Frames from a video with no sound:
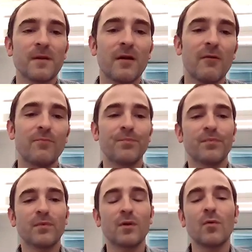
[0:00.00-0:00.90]

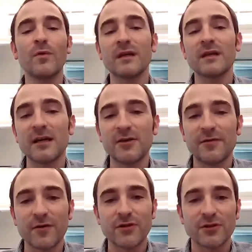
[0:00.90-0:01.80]
When the
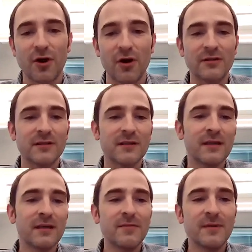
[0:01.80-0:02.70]
connector first starts,
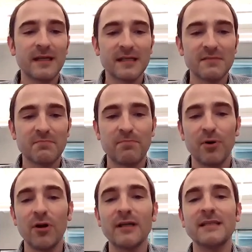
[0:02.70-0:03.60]
it begins
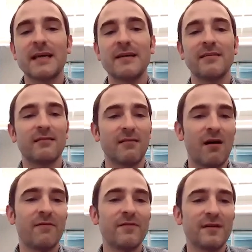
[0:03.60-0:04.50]
pulling data
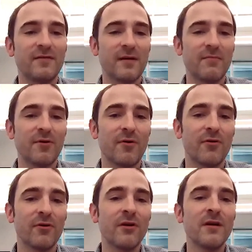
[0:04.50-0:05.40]
off of the event
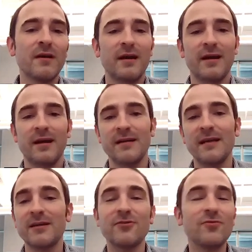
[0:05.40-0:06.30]
broker, and
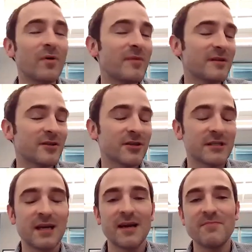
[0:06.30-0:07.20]
it can do one message at
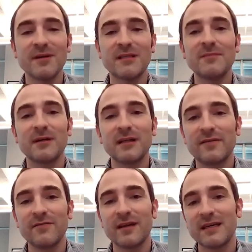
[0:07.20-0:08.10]
a time, but
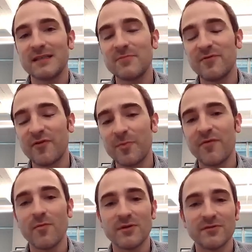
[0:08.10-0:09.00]
typically, like I said, for
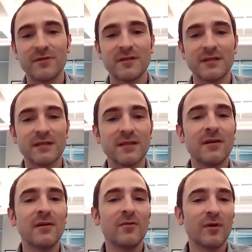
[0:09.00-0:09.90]
performance reasons,
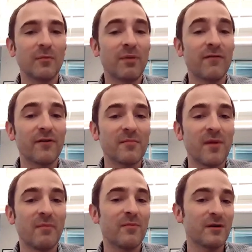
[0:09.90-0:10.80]
we'll buffer
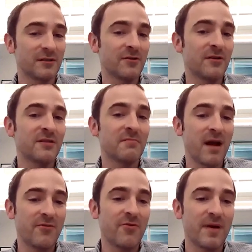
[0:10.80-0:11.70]
them up in what is known as a
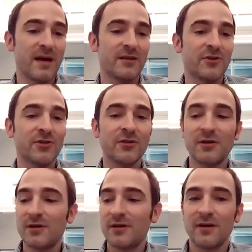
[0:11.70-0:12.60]
micro batch.
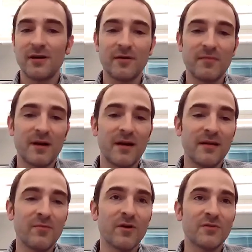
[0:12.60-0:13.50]
And
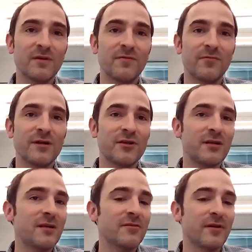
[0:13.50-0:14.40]
then once we've
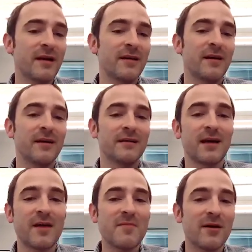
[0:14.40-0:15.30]
reached either a
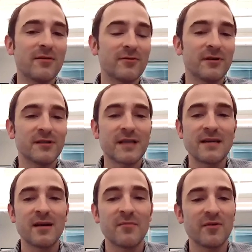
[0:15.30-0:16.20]
timeout or a
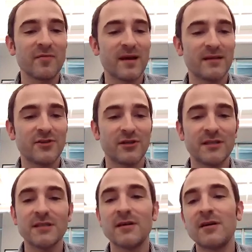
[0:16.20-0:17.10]
set number of
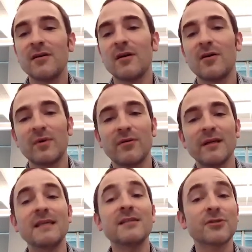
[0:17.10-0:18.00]
messages,
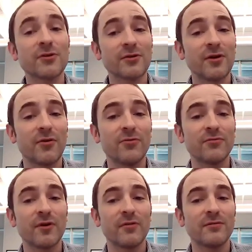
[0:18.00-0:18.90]
we'll insert
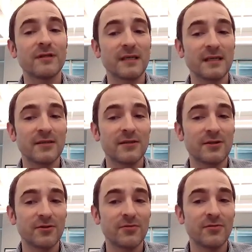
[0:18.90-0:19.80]
those rows
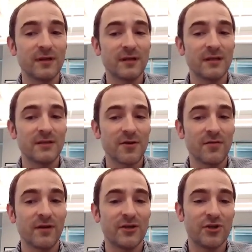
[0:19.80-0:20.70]
into the
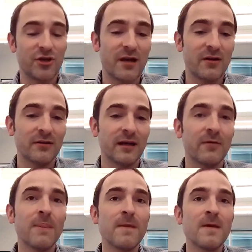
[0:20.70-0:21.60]
Snowflake channel.
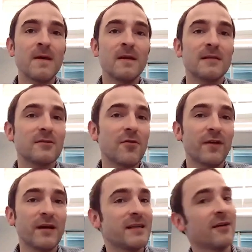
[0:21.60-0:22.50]
Now,
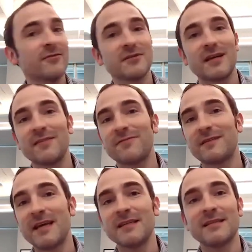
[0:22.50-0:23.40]
Snowflake now just kind of
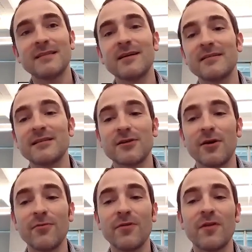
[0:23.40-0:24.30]
takes it and does its
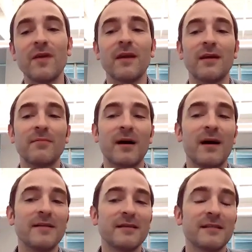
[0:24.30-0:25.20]
own thing.
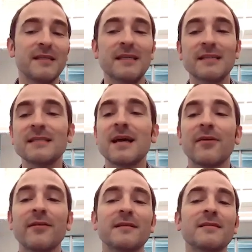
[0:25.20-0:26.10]
Behind the scenes,
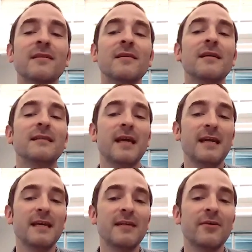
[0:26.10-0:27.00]
now it is
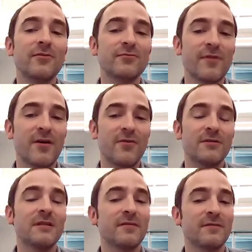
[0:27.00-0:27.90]
taking those
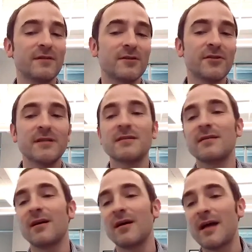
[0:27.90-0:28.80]
rows that I've inserted,
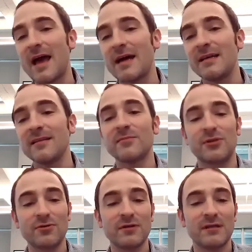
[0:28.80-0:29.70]
adding them
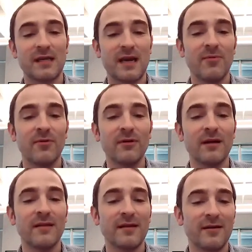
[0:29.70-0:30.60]
to the table,
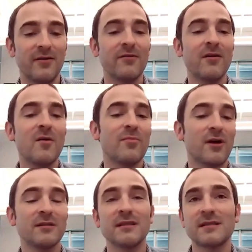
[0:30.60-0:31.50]
and they are
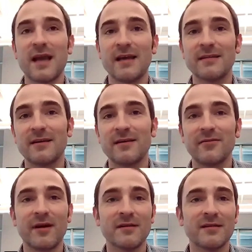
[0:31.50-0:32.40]
processed as they
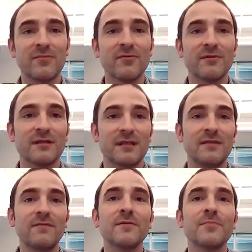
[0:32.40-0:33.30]
were
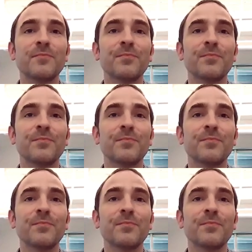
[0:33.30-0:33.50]
received.